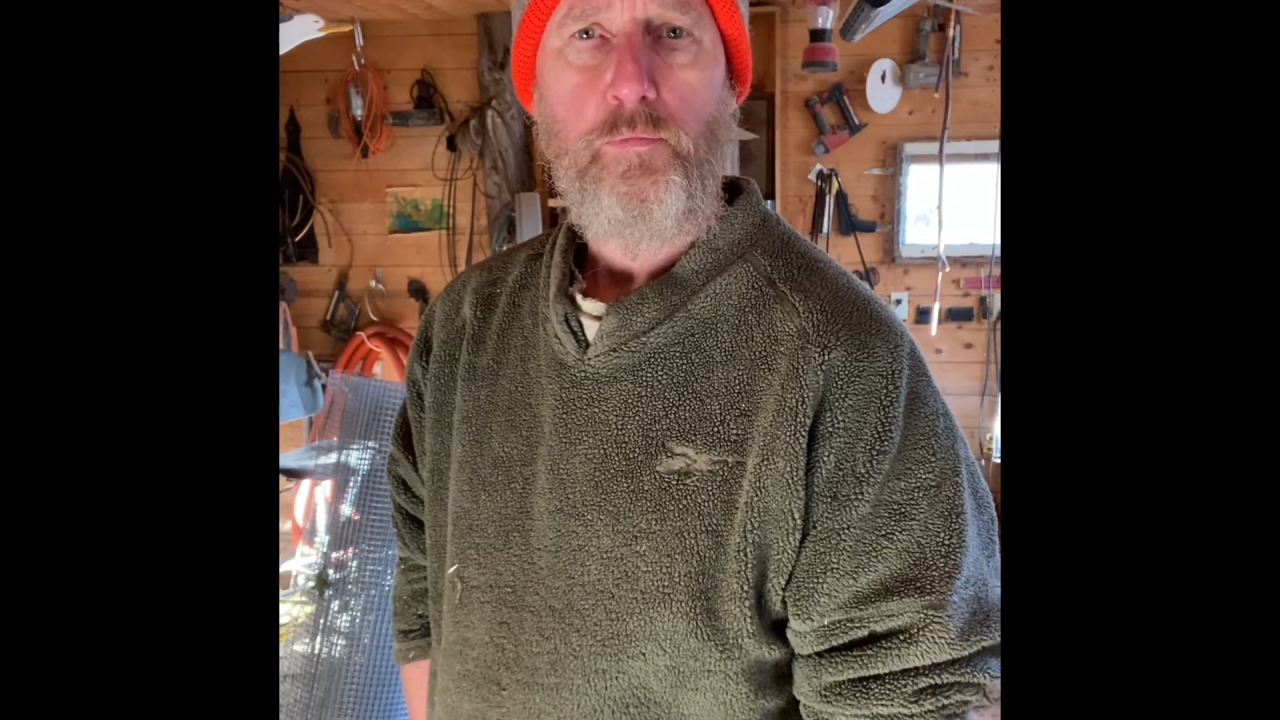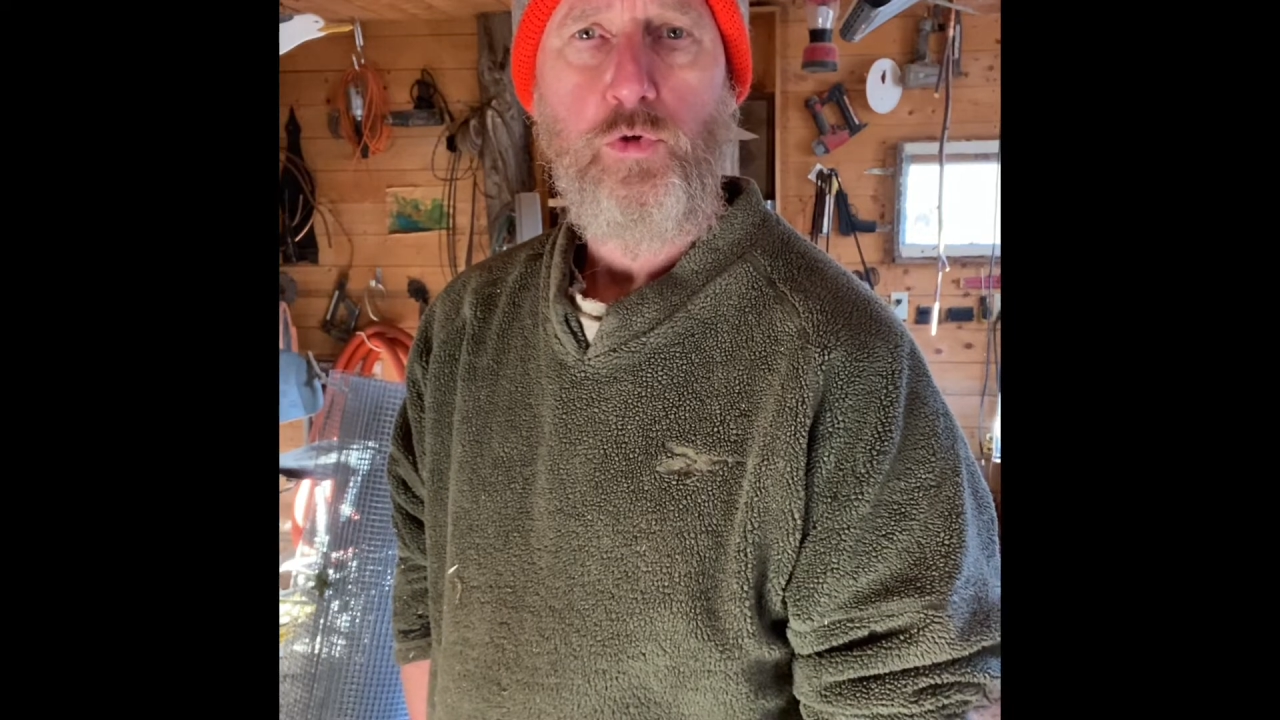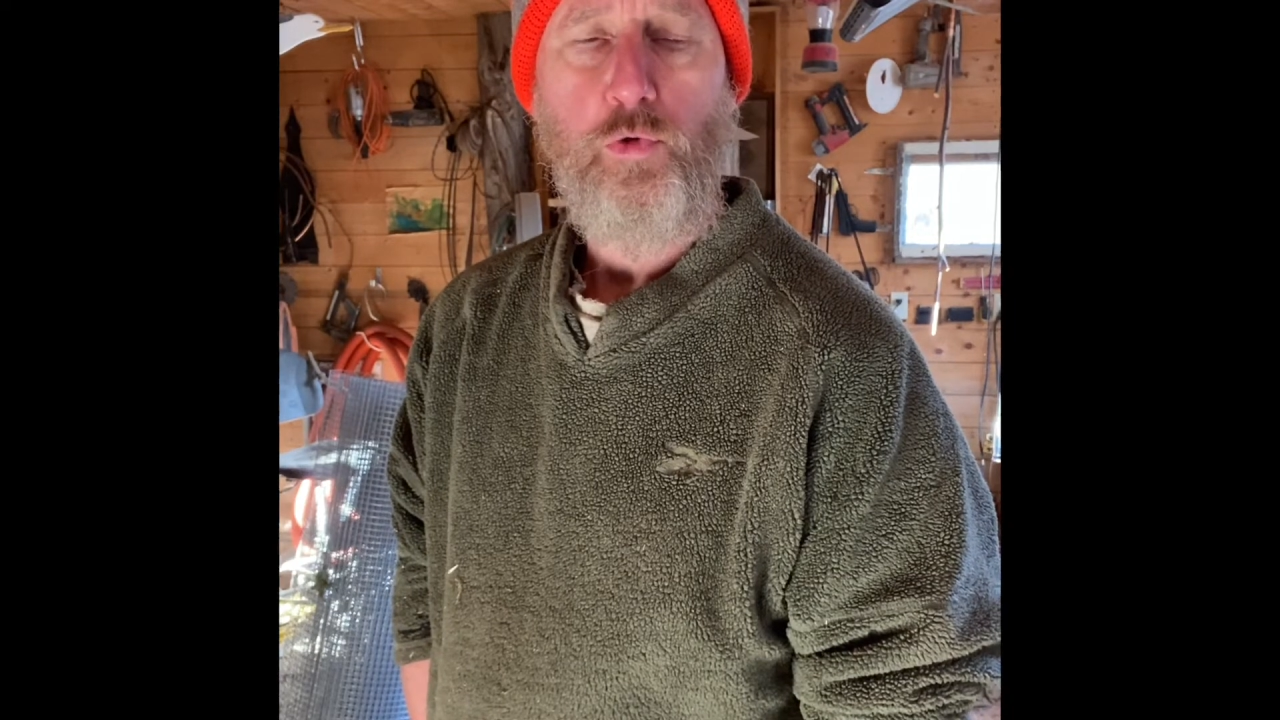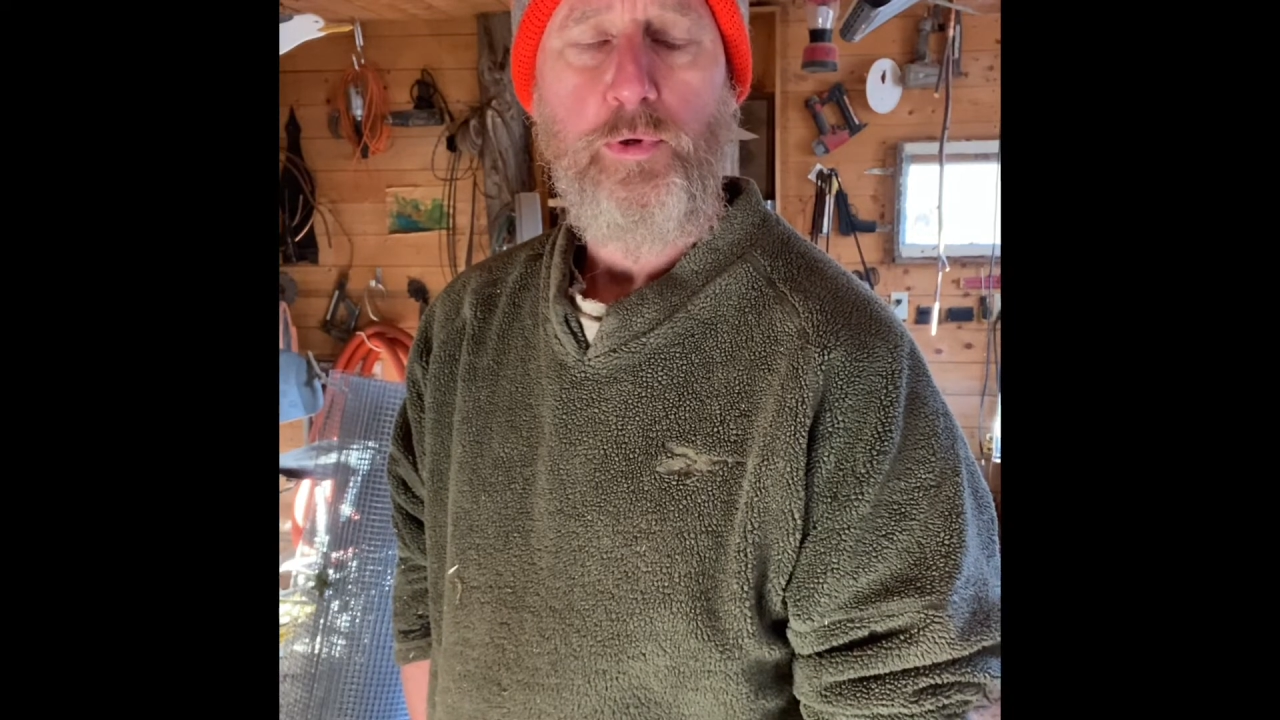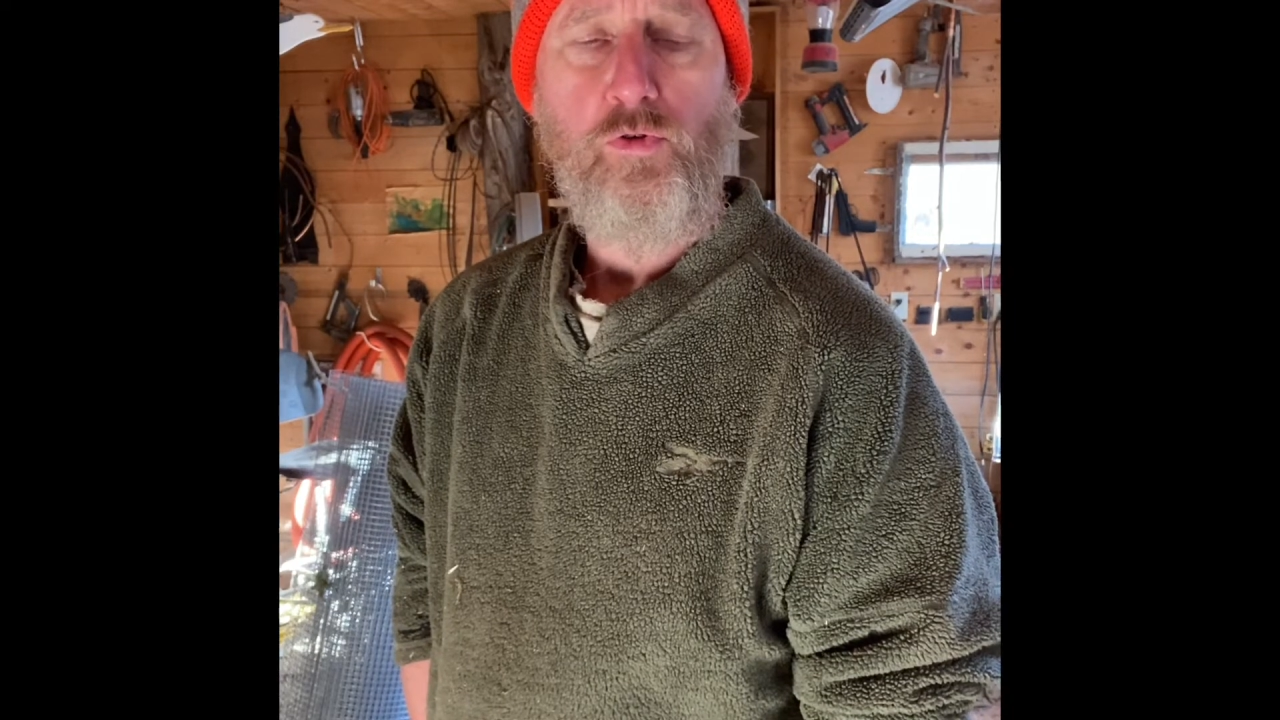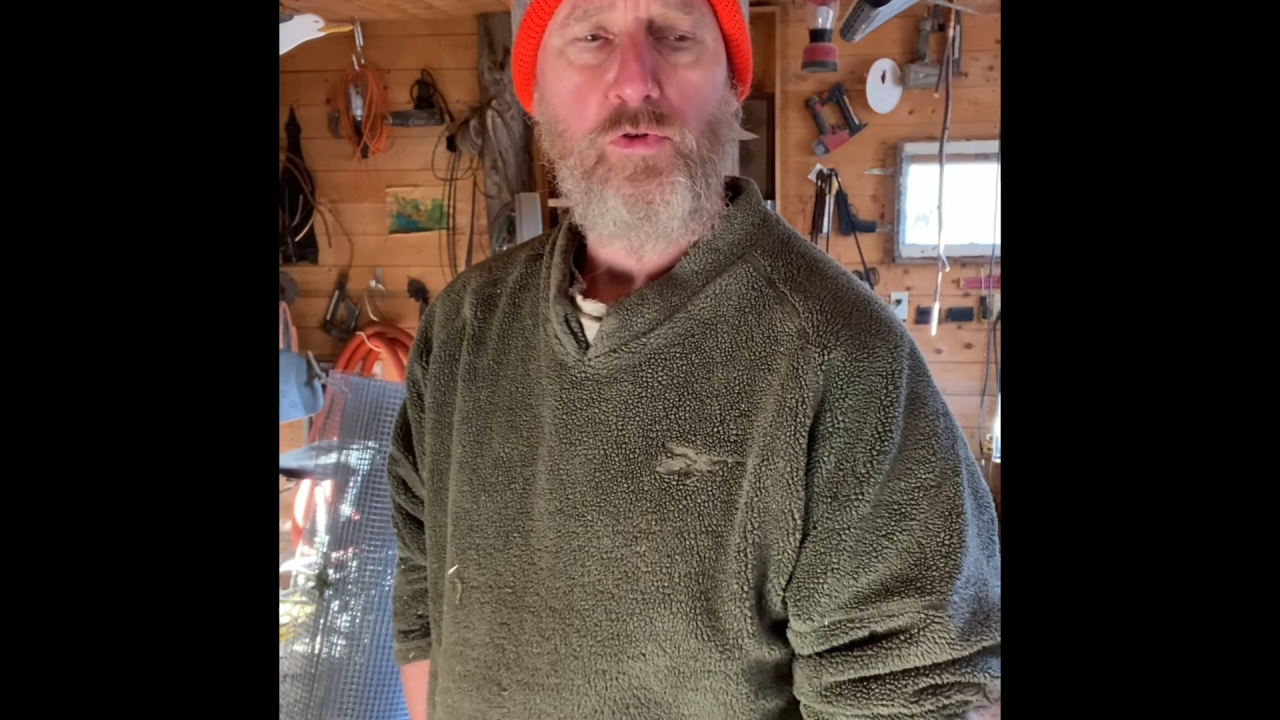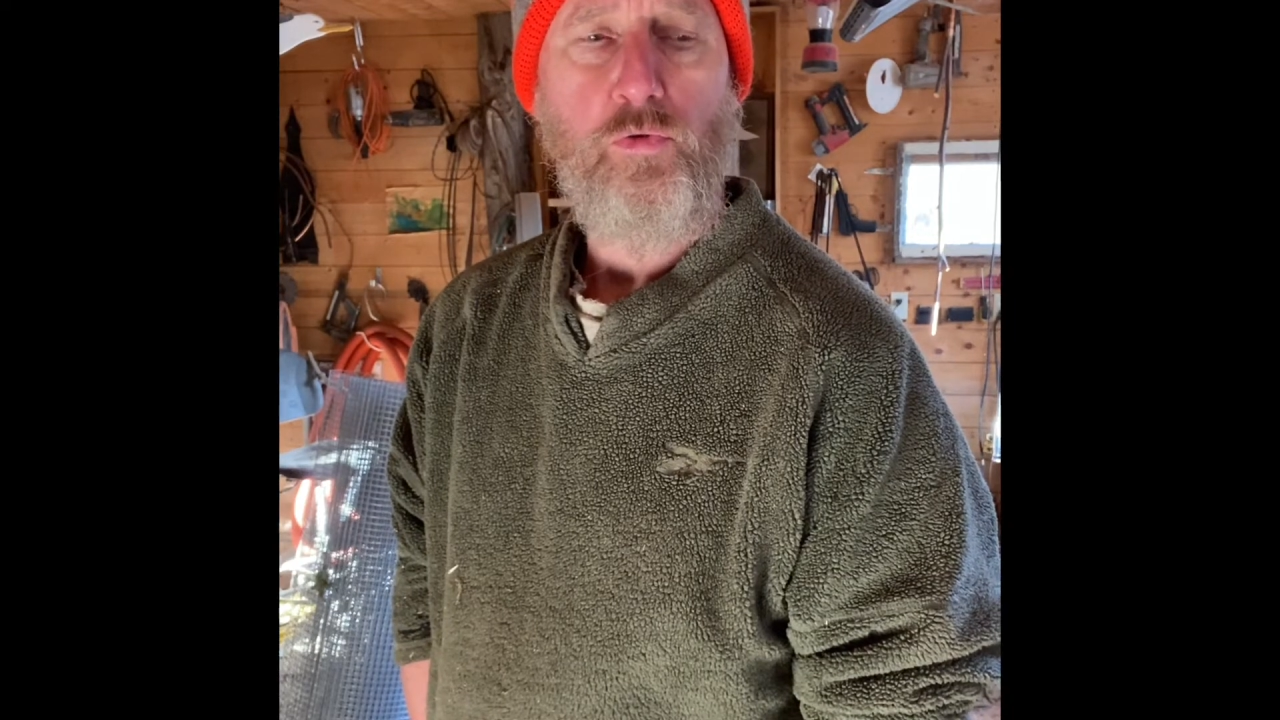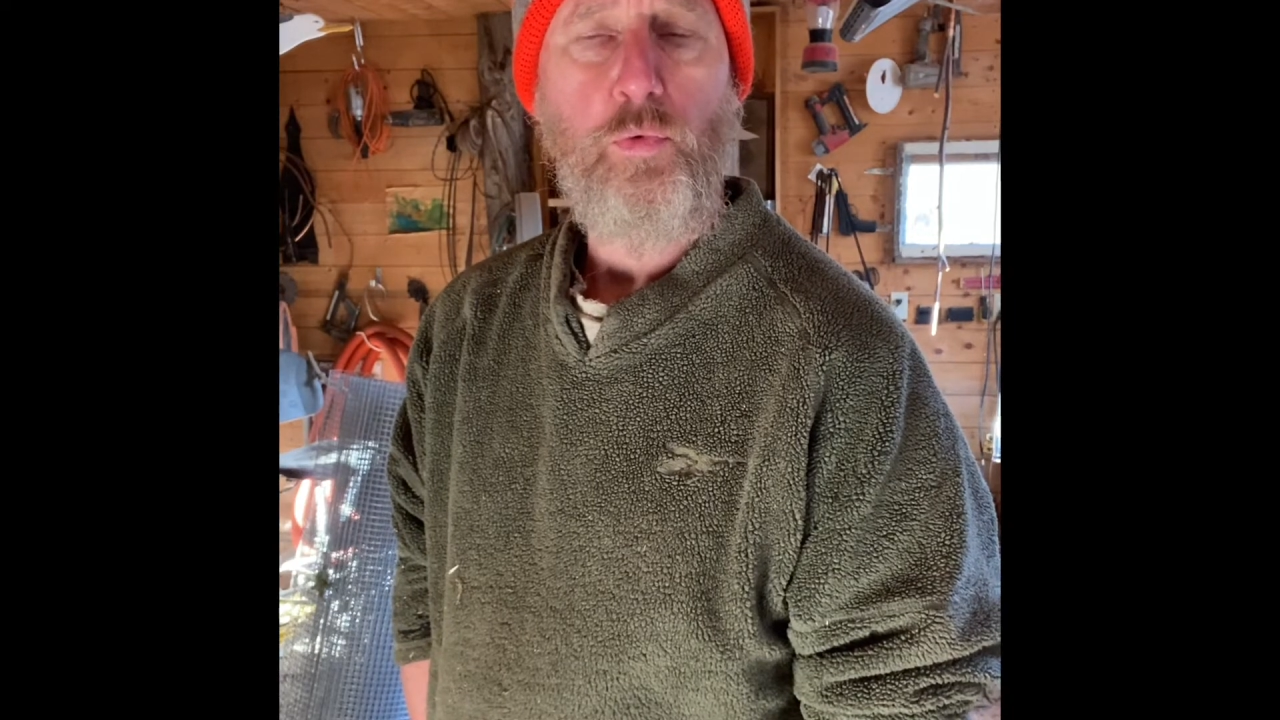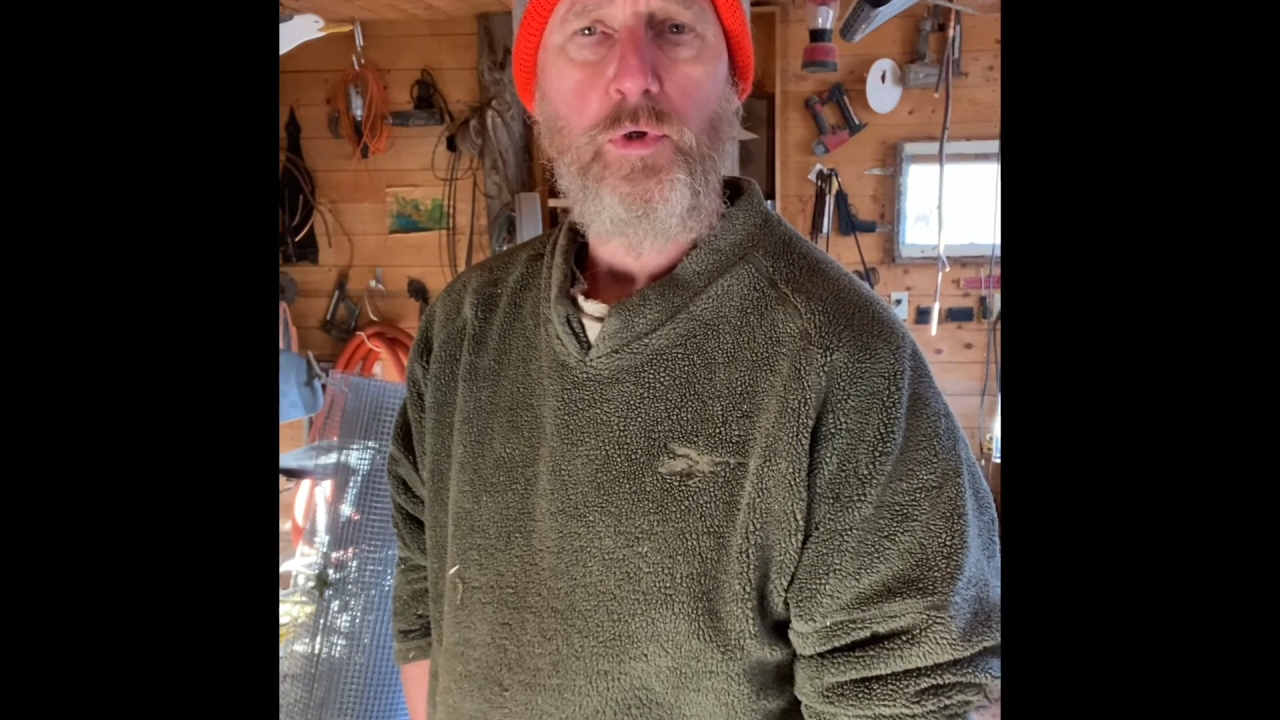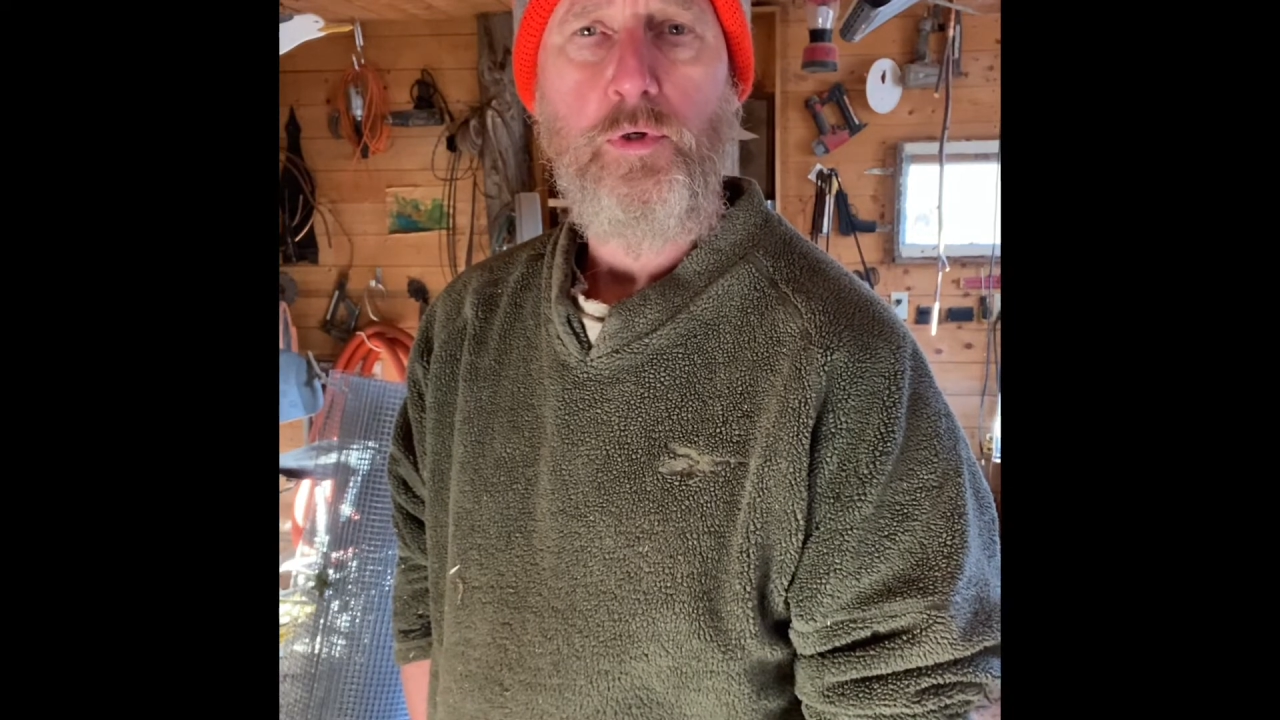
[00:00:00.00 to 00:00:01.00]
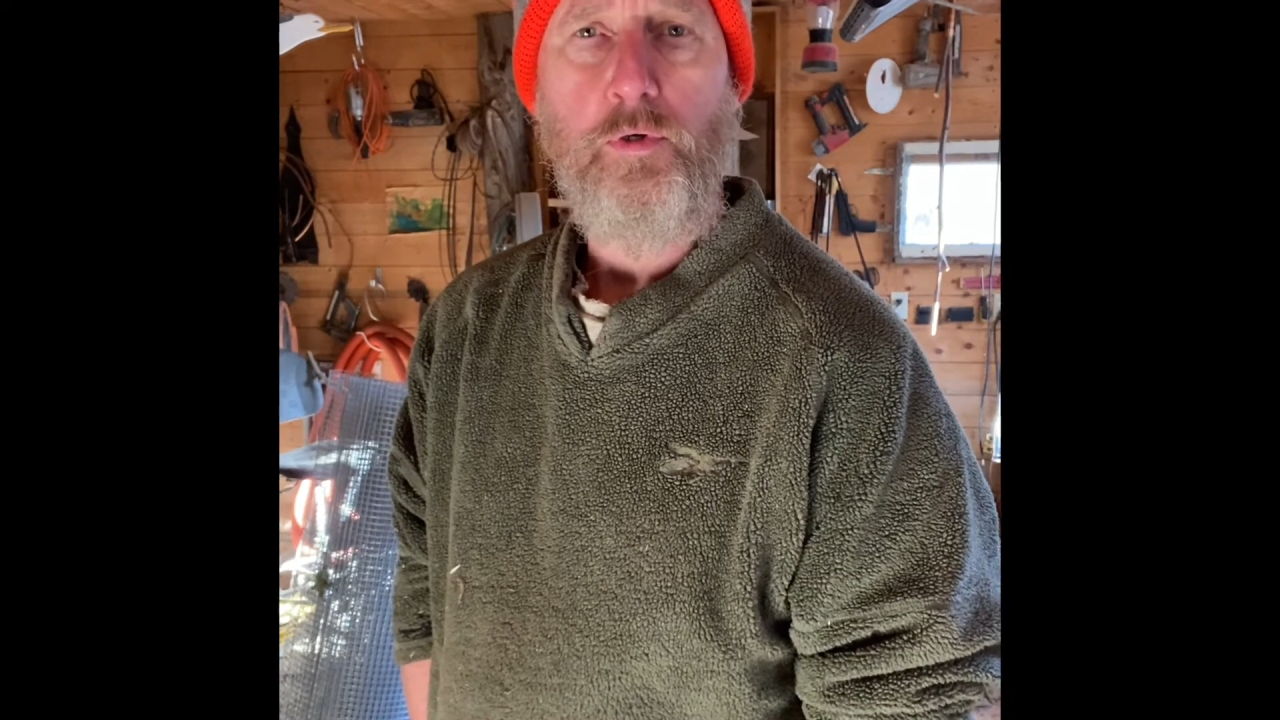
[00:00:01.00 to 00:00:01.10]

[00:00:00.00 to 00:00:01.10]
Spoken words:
2 pieces of wood